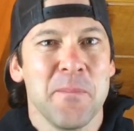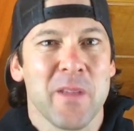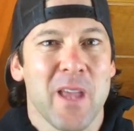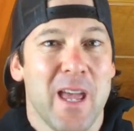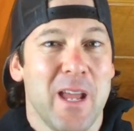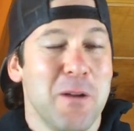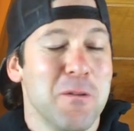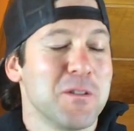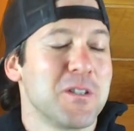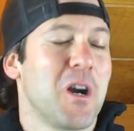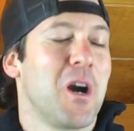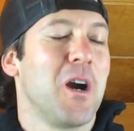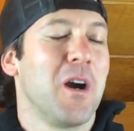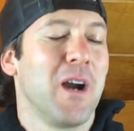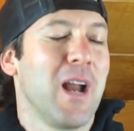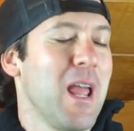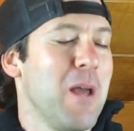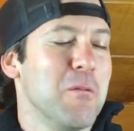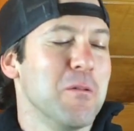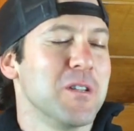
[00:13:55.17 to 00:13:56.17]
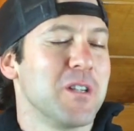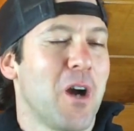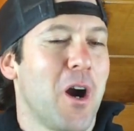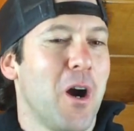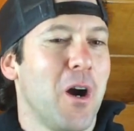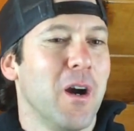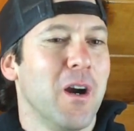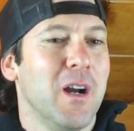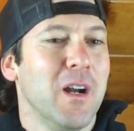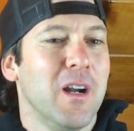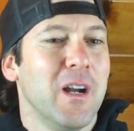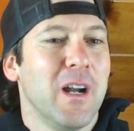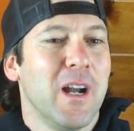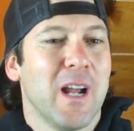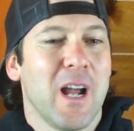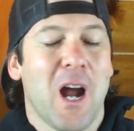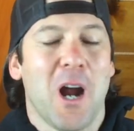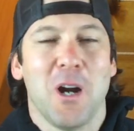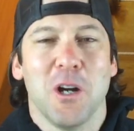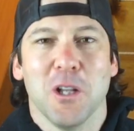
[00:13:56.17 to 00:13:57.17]
And it was our
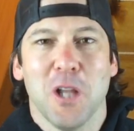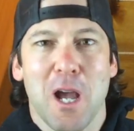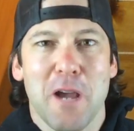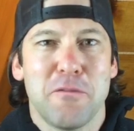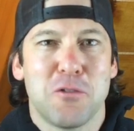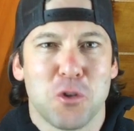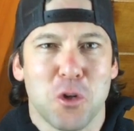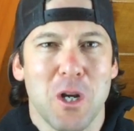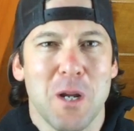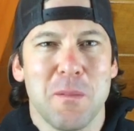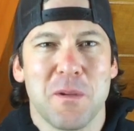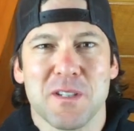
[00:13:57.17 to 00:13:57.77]
life dream,